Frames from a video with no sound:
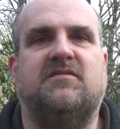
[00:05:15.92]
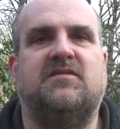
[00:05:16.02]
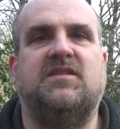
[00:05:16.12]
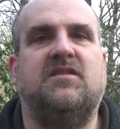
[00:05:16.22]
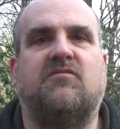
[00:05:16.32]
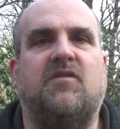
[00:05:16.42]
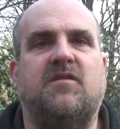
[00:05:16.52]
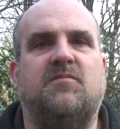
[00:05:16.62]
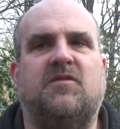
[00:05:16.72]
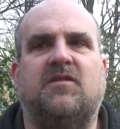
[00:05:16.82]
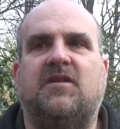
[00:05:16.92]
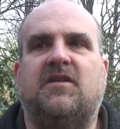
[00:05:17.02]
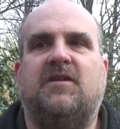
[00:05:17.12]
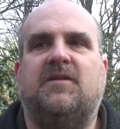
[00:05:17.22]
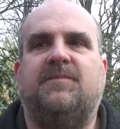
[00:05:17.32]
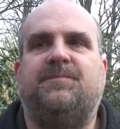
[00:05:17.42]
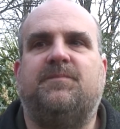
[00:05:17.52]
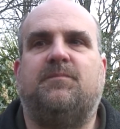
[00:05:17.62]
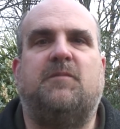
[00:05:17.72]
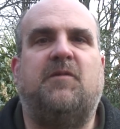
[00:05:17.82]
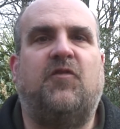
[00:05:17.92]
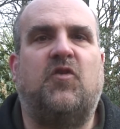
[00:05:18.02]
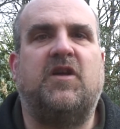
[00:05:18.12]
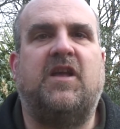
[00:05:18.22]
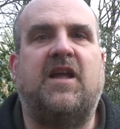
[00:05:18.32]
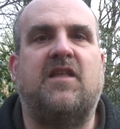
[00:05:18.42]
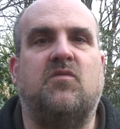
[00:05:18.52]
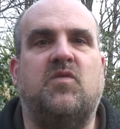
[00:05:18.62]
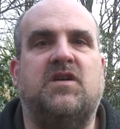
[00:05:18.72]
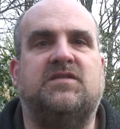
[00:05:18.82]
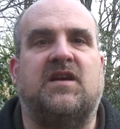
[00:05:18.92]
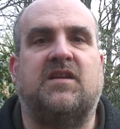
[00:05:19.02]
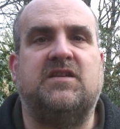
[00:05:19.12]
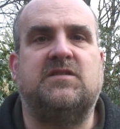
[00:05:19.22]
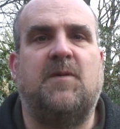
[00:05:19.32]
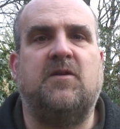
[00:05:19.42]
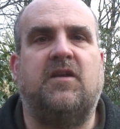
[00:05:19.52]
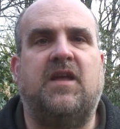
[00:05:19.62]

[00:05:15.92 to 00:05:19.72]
this incredible... But before I could get the words out, he spoke